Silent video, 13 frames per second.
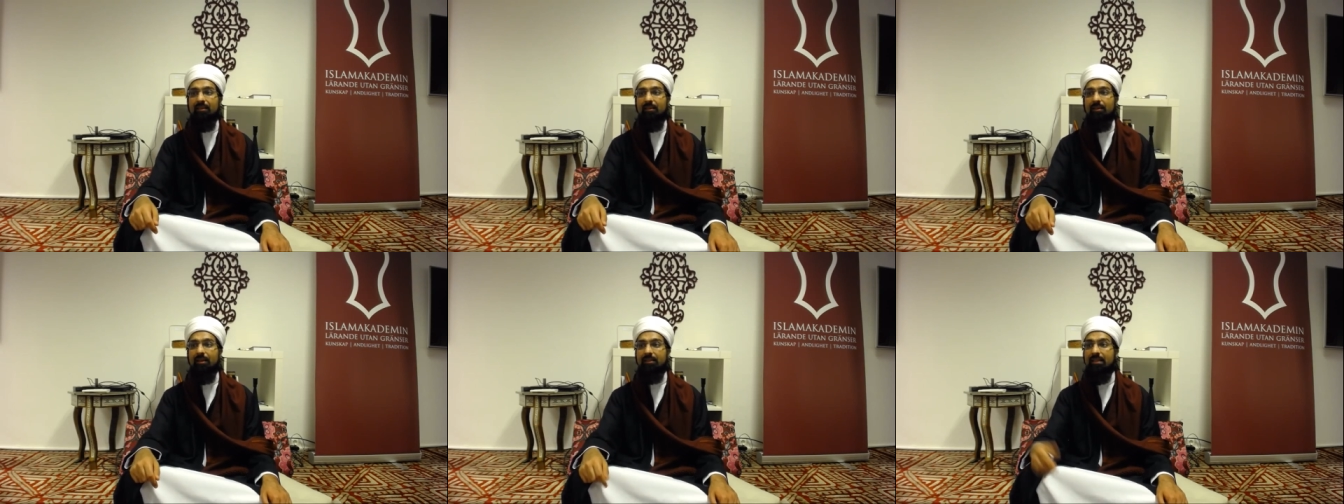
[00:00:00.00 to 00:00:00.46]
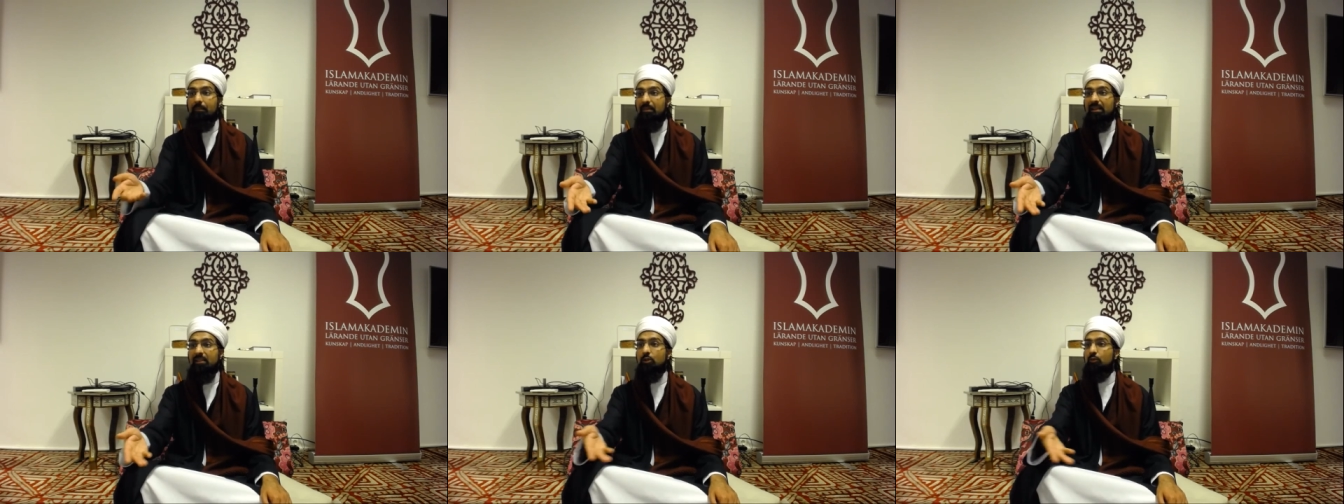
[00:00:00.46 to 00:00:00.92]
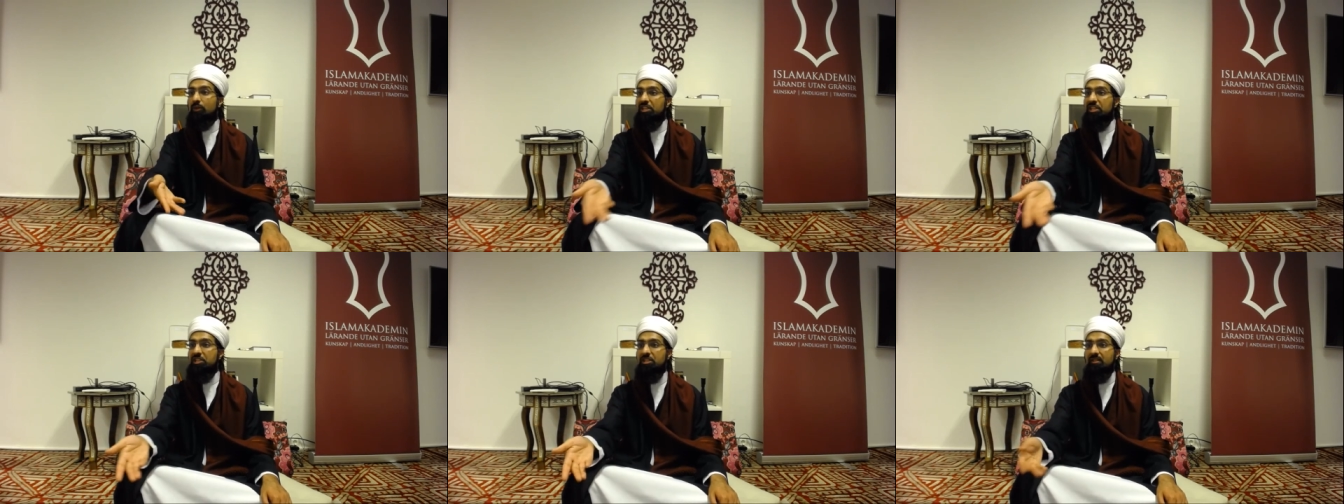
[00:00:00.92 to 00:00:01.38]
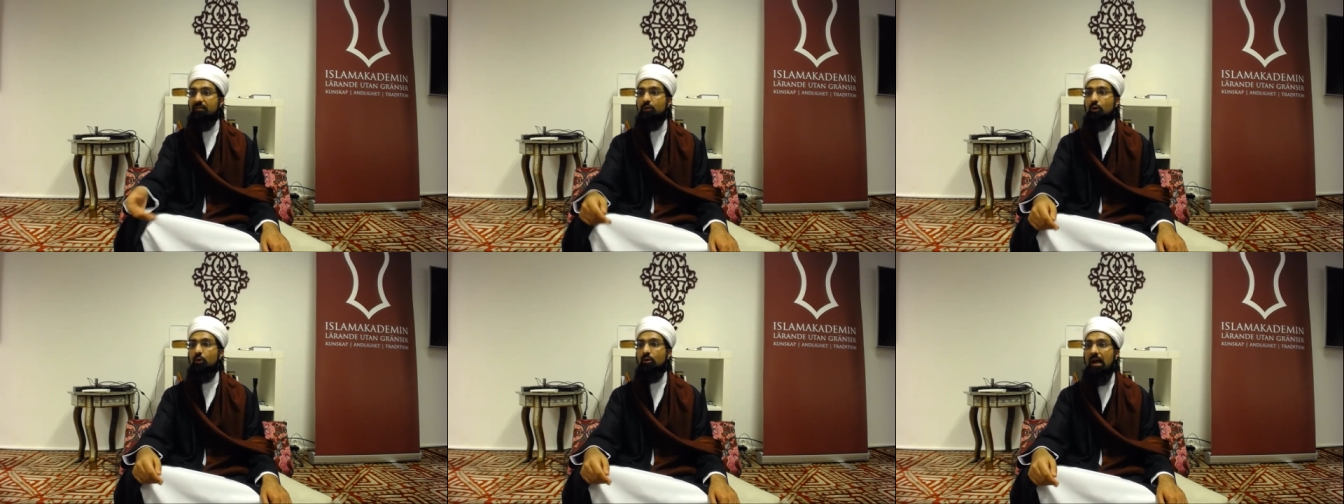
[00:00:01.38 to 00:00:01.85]
Their mothers were teachers of the
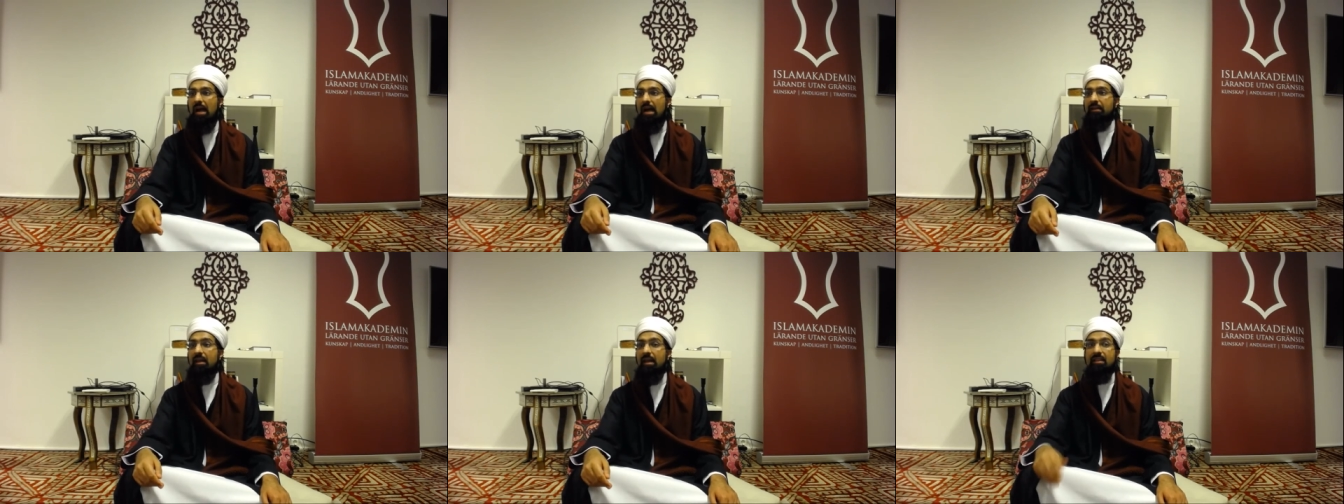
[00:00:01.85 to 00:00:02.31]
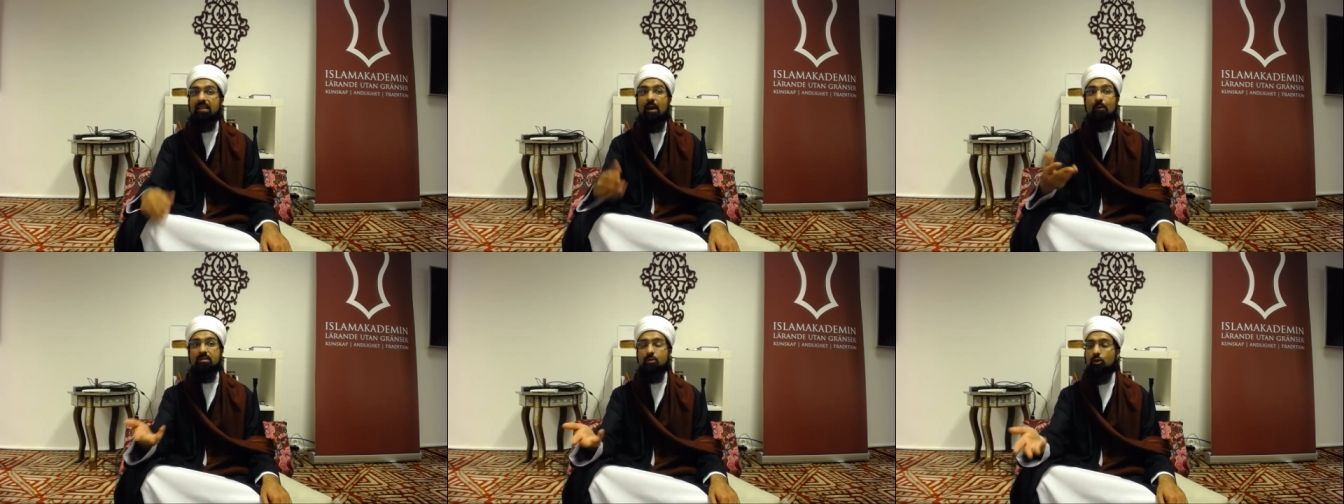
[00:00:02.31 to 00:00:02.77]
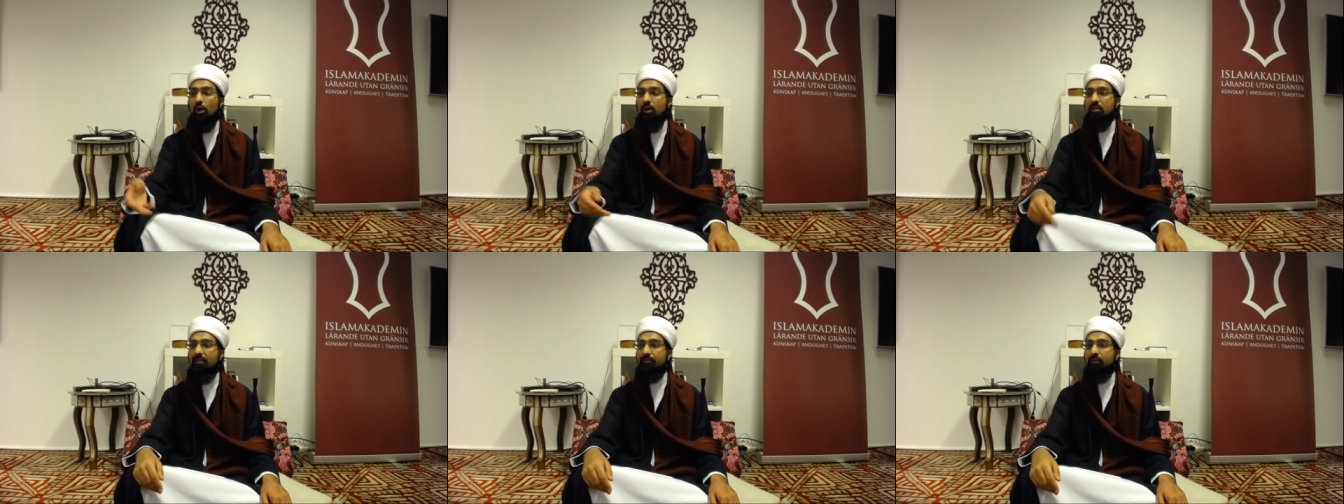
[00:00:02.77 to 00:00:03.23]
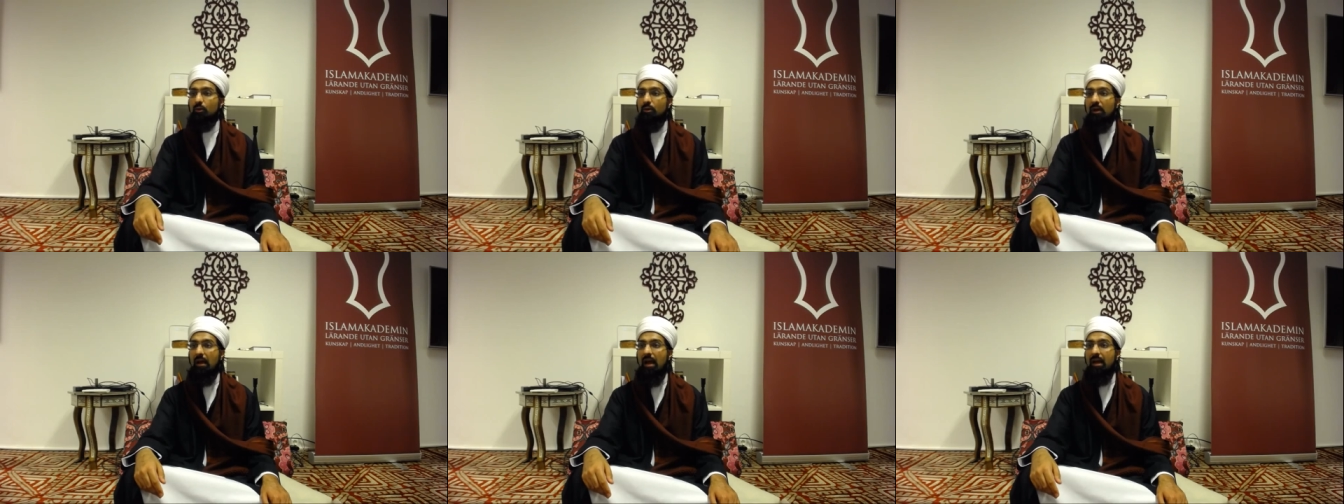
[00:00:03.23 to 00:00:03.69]
Quran. They were scholars of the
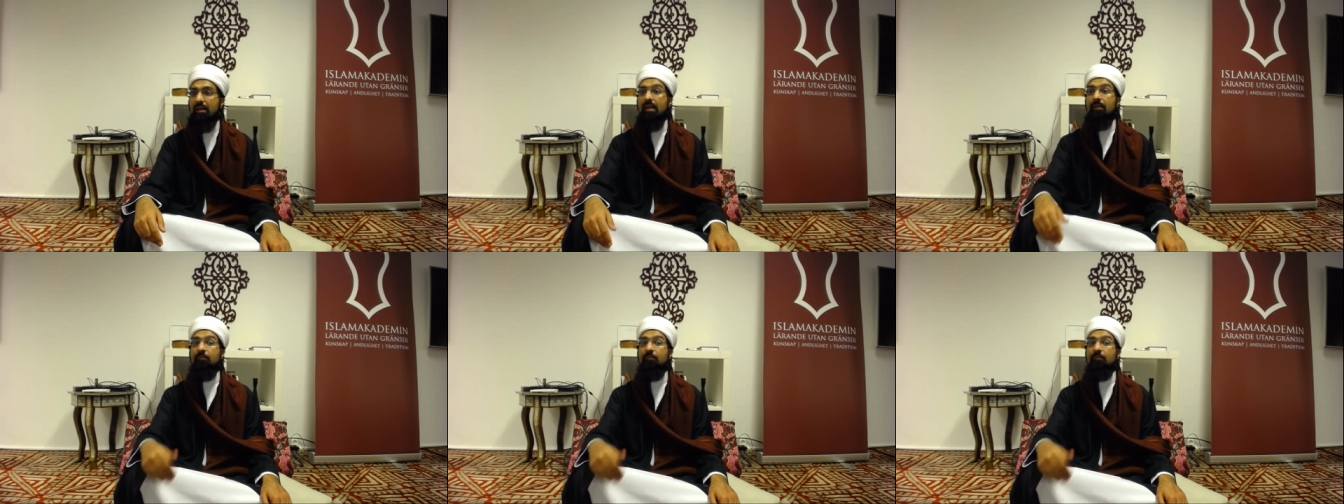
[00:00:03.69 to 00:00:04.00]
Quran.